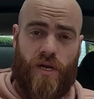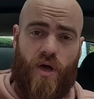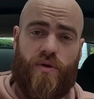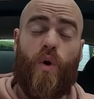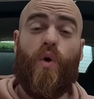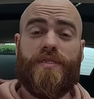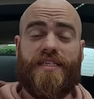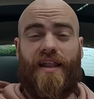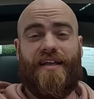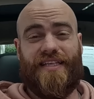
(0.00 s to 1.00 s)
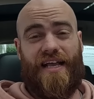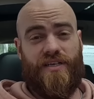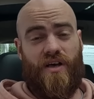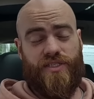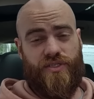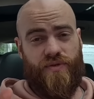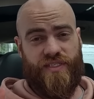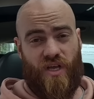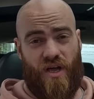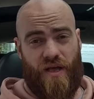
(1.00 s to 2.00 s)
below or select DadCars during
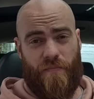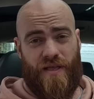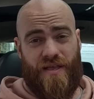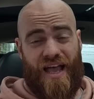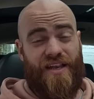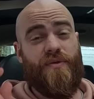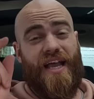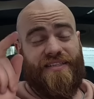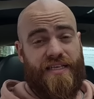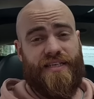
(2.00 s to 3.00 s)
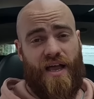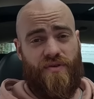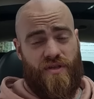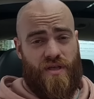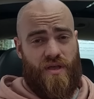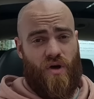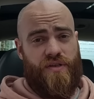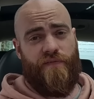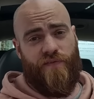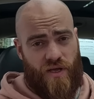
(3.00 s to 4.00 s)
sign up, and you'll get a discount on
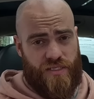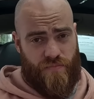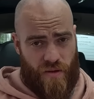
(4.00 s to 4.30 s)
your first